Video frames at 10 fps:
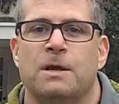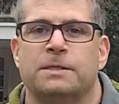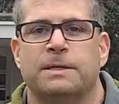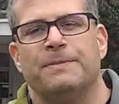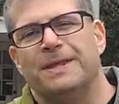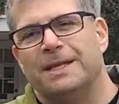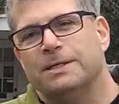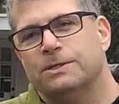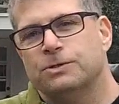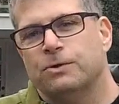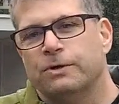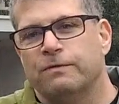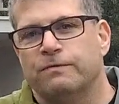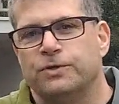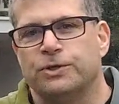something that is sort
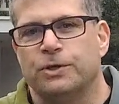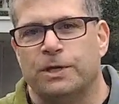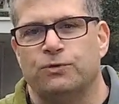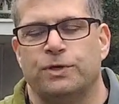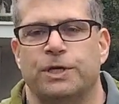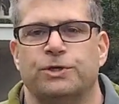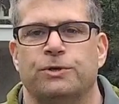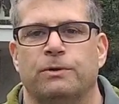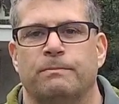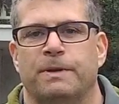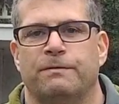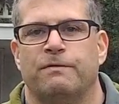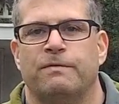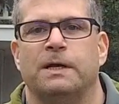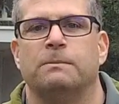of just a traditional bit of
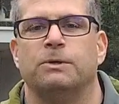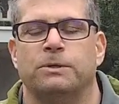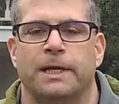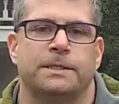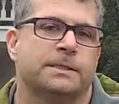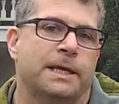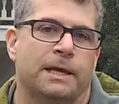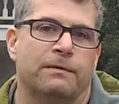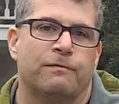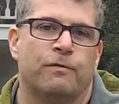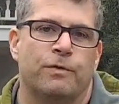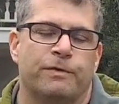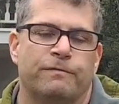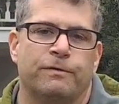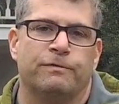available lens kit for
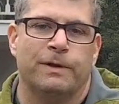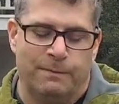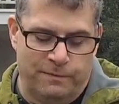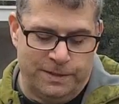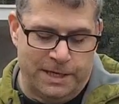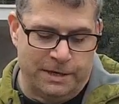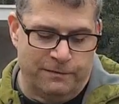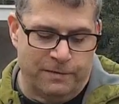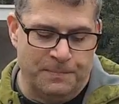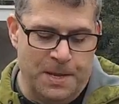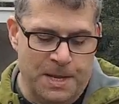the full-frame photographer.